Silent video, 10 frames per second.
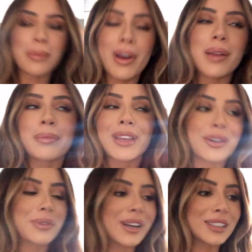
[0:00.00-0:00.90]
I'm like
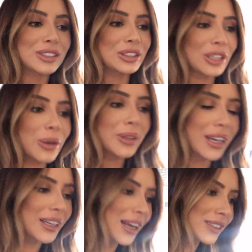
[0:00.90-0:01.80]
running so
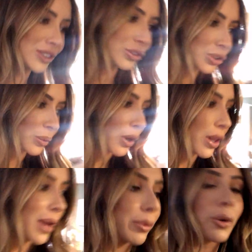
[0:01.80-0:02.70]
late as usual.
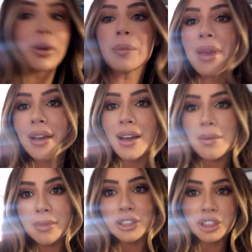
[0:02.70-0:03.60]
I'm going to pick up
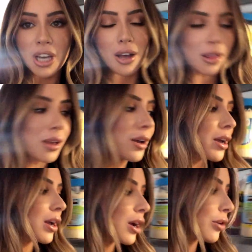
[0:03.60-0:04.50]
Michelle
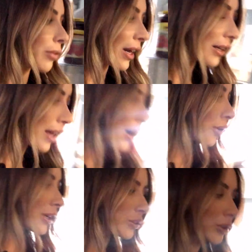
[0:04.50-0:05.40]
right now
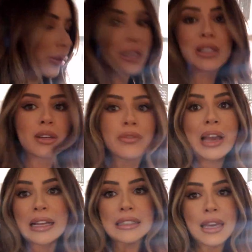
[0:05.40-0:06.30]
because we're going to an
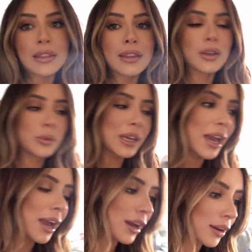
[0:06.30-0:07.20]
event, and then we
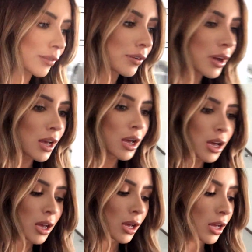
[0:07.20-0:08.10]
have
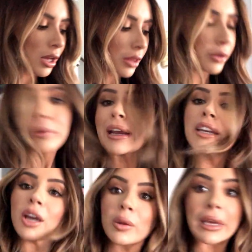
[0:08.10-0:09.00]
the
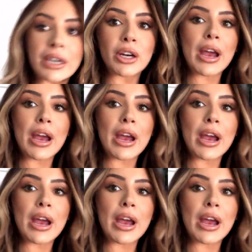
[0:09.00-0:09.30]
radio later.